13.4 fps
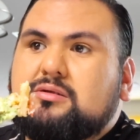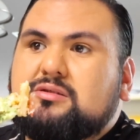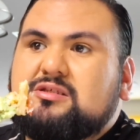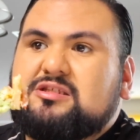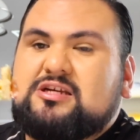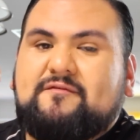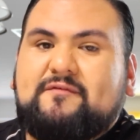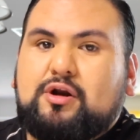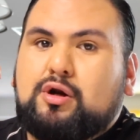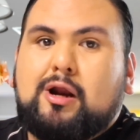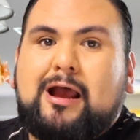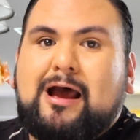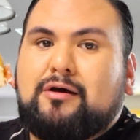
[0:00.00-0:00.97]
stuff at
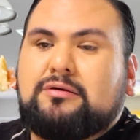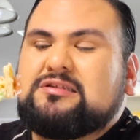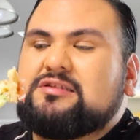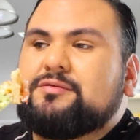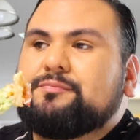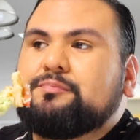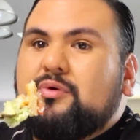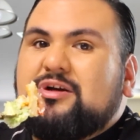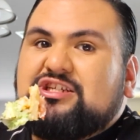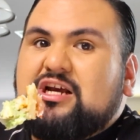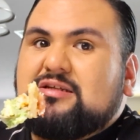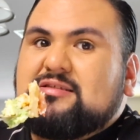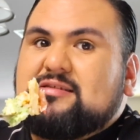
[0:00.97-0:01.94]
her house. We
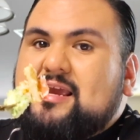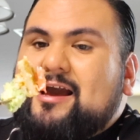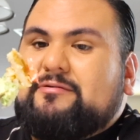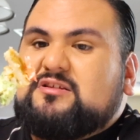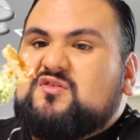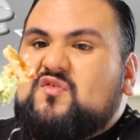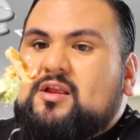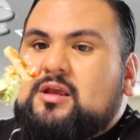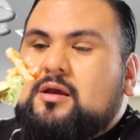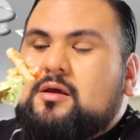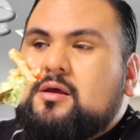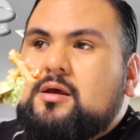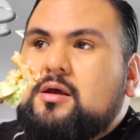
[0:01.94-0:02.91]
shall see how he's
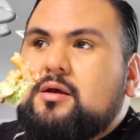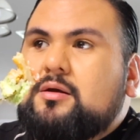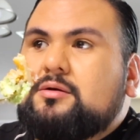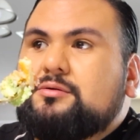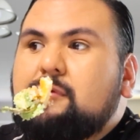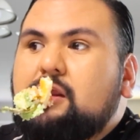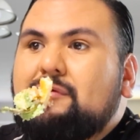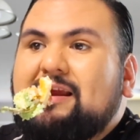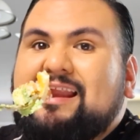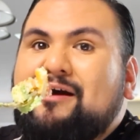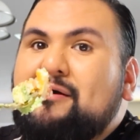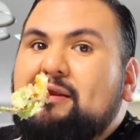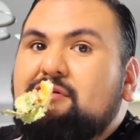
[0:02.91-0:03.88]
feeling. Right
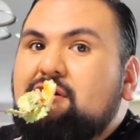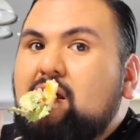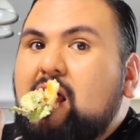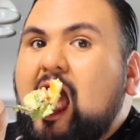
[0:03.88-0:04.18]
now, I don't